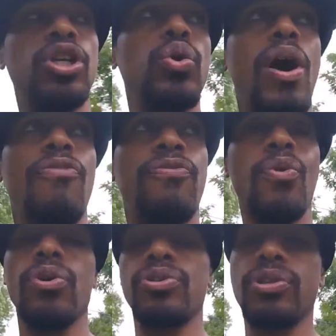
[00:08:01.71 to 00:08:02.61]
you are
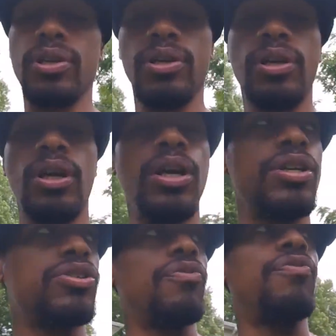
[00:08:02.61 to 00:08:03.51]
forced
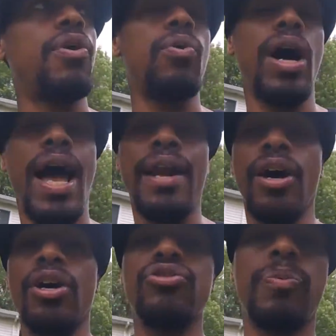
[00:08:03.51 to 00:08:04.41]
to vote at
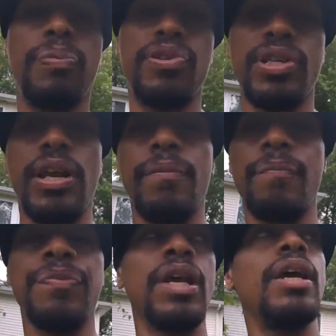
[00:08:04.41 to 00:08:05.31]
100%
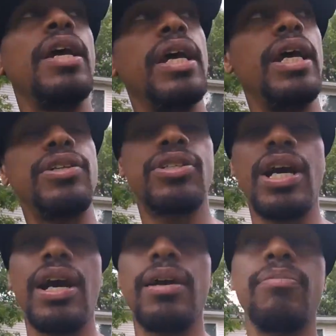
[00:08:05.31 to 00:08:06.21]
each
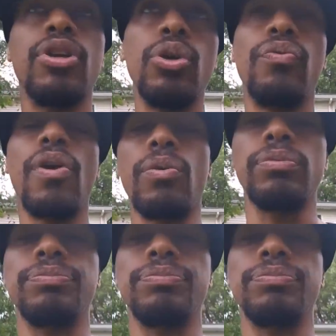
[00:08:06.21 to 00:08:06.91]
time you vote.